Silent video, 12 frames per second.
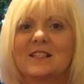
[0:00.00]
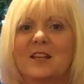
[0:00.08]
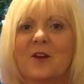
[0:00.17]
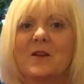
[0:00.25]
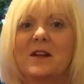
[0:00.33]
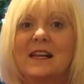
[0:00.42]

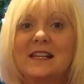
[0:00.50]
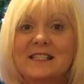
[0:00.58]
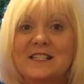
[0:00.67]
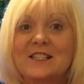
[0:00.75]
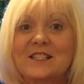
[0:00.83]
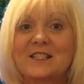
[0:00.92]
So
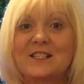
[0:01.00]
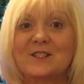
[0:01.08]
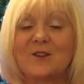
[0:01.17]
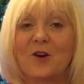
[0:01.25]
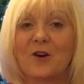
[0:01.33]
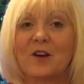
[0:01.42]
listen to the
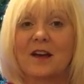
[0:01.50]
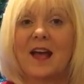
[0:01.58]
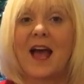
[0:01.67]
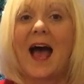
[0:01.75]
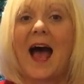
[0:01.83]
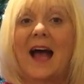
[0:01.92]
song
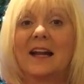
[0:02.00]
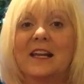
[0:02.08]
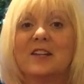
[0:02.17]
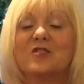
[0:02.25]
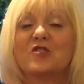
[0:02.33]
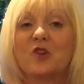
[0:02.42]
and
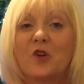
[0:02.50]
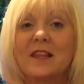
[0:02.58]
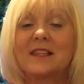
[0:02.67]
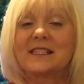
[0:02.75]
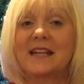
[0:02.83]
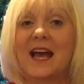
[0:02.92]
enjoy
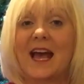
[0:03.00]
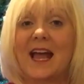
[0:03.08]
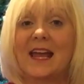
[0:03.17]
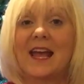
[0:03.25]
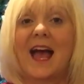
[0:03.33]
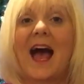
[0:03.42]
the
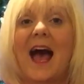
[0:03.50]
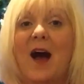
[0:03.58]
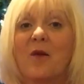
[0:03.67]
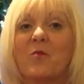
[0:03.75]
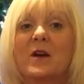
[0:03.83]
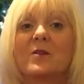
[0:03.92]
day,
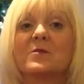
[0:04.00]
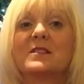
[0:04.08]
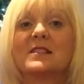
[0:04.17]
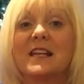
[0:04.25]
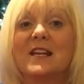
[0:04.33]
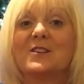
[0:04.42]
and we'll
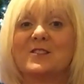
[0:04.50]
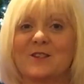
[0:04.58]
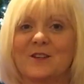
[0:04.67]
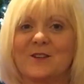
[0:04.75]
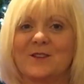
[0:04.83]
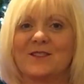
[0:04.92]
see you
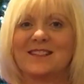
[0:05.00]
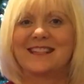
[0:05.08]
soon.